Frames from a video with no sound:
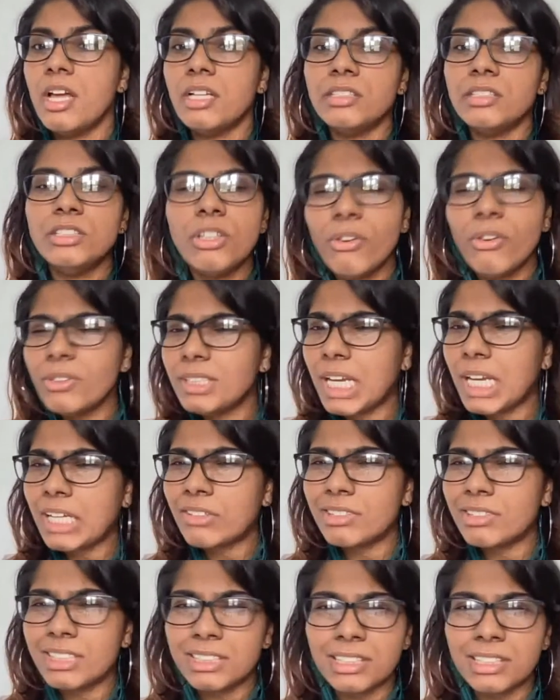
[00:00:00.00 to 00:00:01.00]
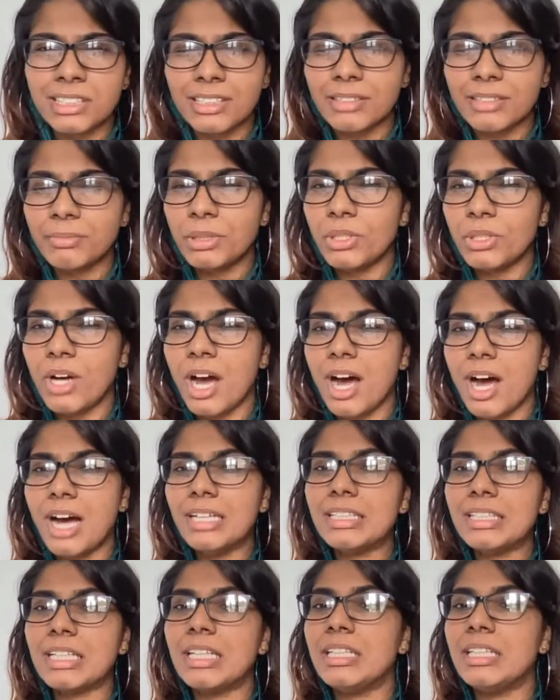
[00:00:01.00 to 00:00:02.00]
Don't take criticism to
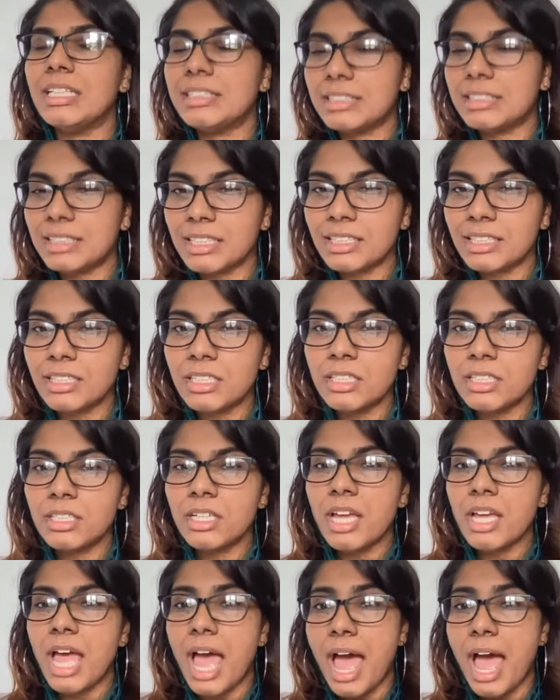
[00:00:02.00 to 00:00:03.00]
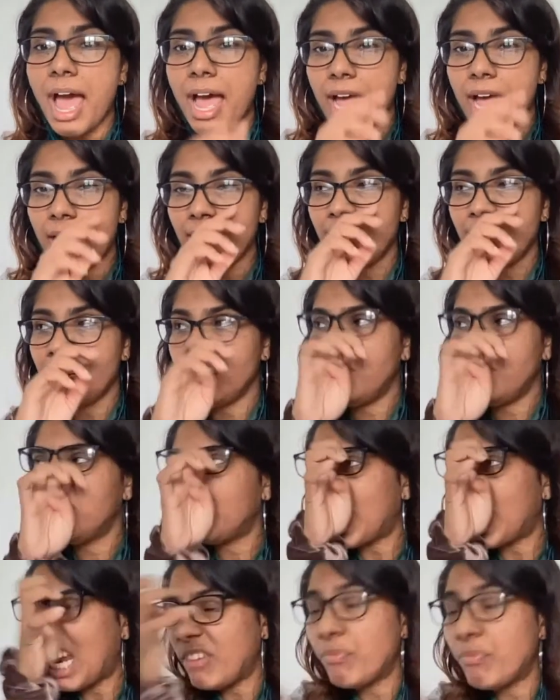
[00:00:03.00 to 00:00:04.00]
heart. Listen and
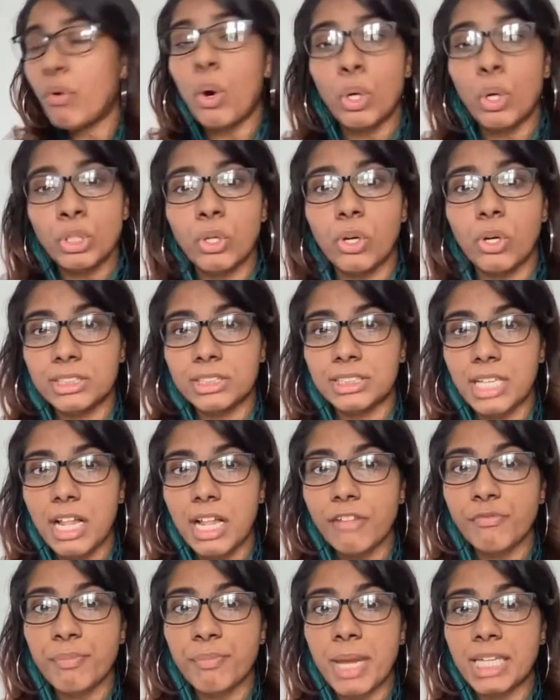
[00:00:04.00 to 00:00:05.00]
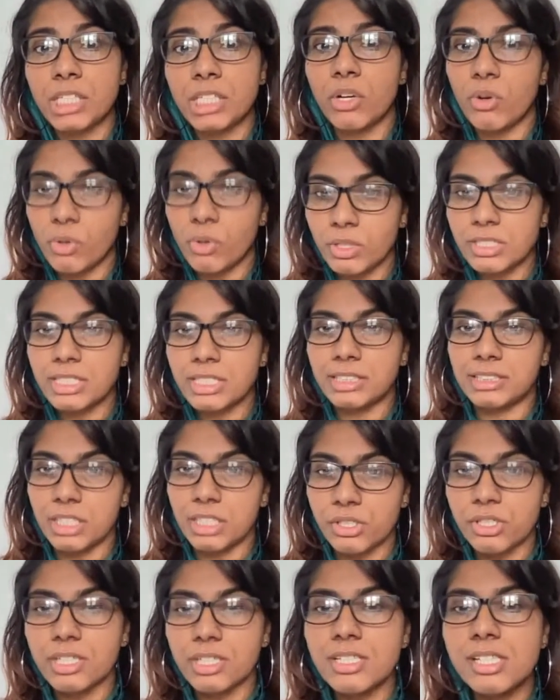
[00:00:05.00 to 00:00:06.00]
decide for yourself. Make your own
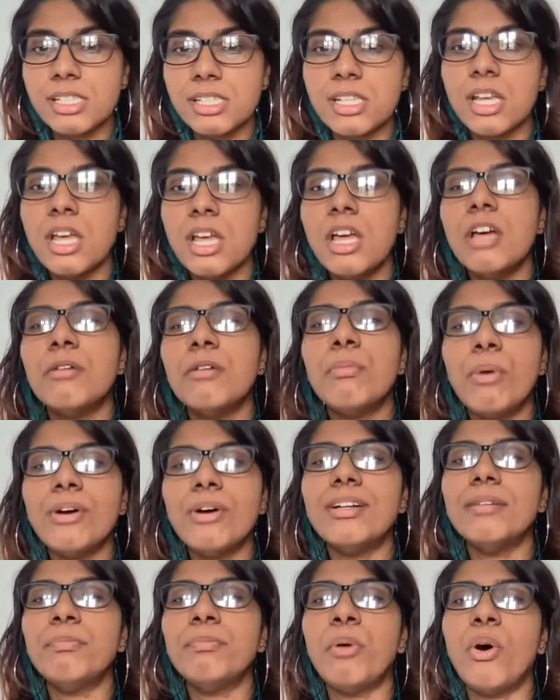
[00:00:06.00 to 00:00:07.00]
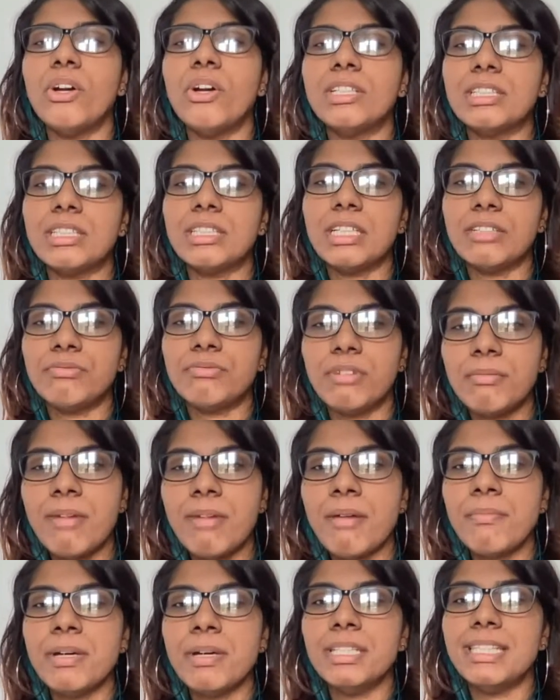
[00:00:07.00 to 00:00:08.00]
decisions. More importantly,
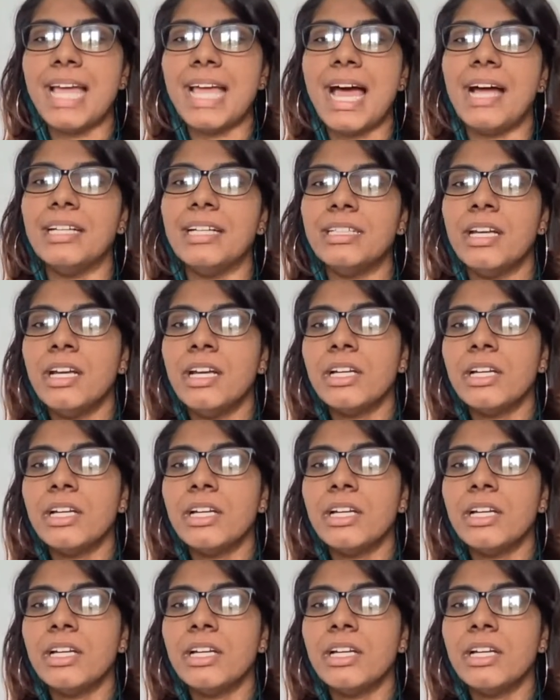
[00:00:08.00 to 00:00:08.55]
remember that